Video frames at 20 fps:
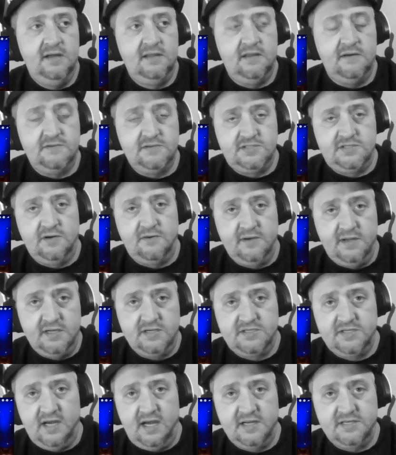There was Joni and
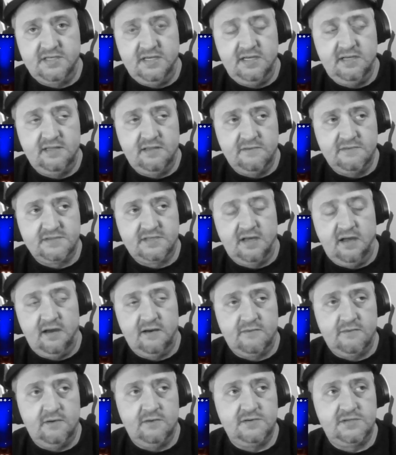Chachi. There was
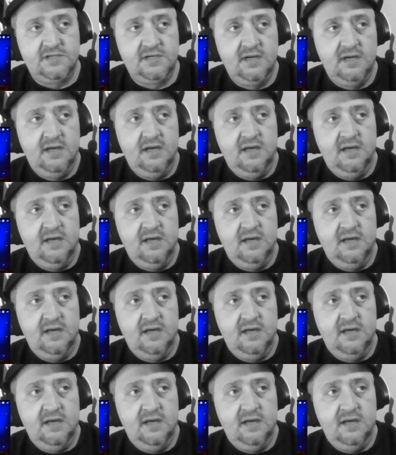Cockroach.